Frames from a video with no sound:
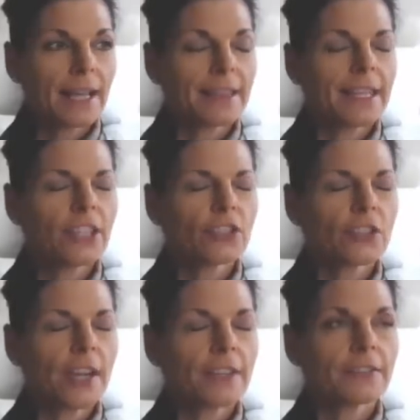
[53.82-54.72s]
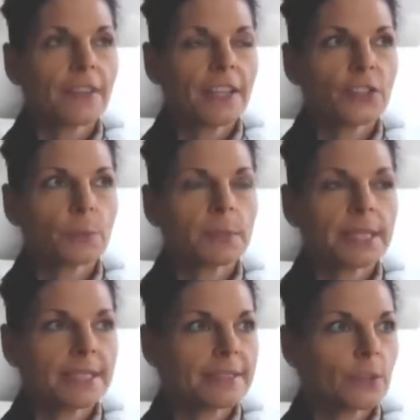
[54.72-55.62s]
think you're trying to find your
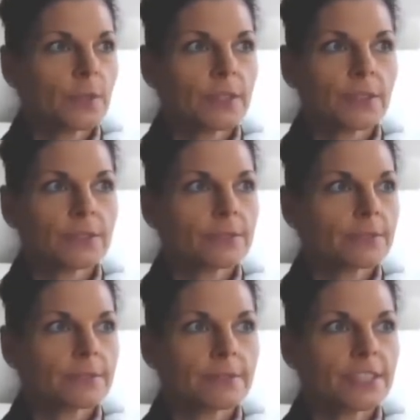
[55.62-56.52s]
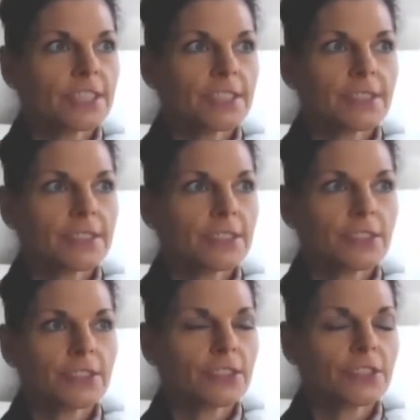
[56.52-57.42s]
place, or
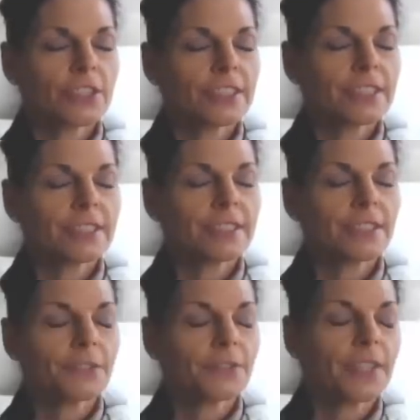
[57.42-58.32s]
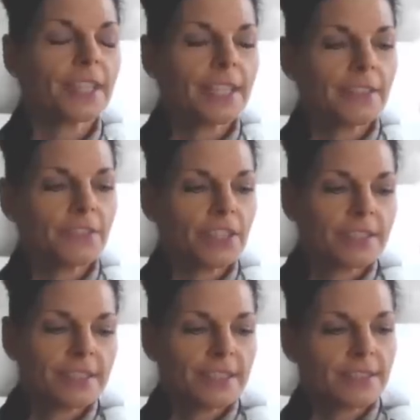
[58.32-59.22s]
there's just a feeling of
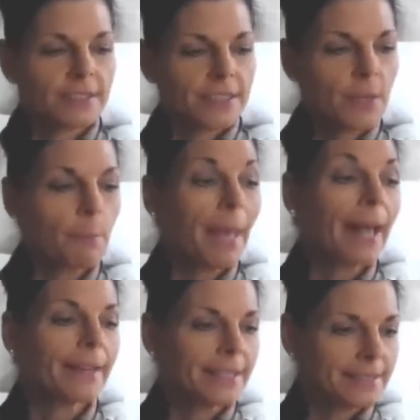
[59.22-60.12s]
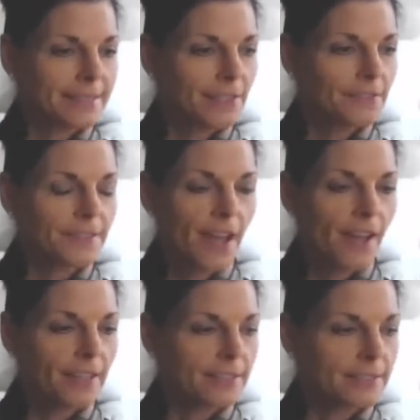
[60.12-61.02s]
just imbalance, of not